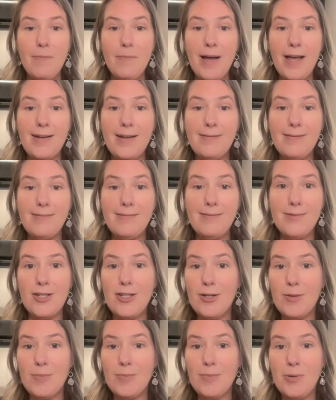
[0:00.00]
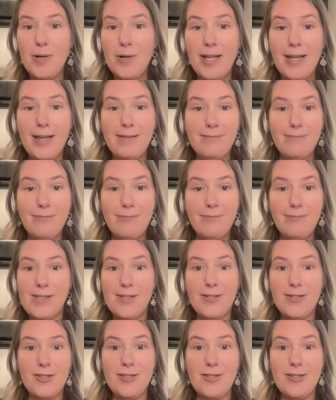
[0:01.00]
But to your point,
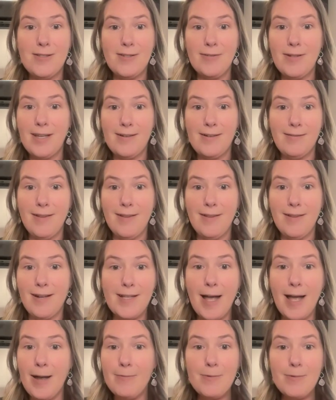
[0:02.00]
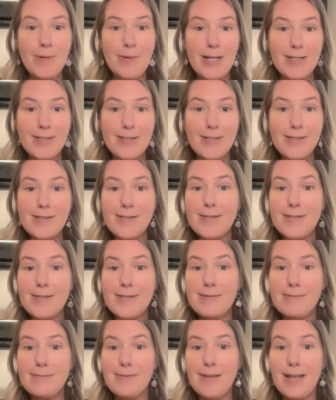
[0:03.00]
physicians don't get a lot of time with patients,
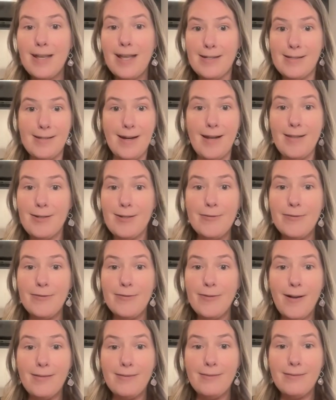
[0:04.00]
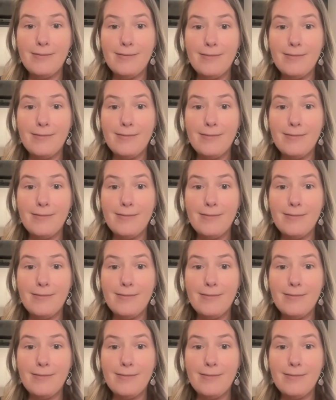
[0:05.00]
and it's not their fault.